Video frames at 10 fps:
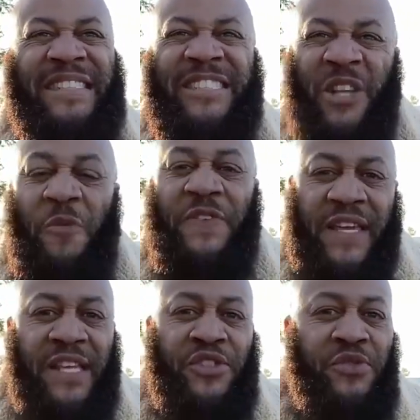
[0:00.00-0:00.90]
don't
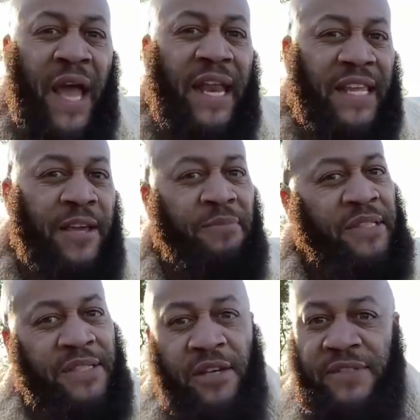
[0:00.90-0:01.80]
forget you got to give me
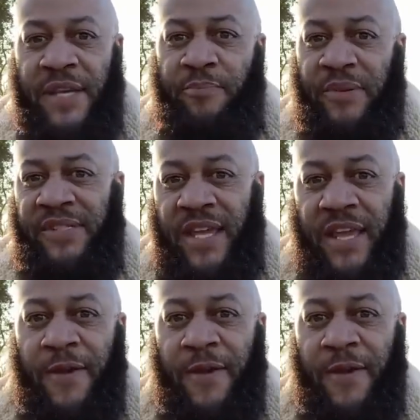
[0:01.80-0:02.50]
still 10%.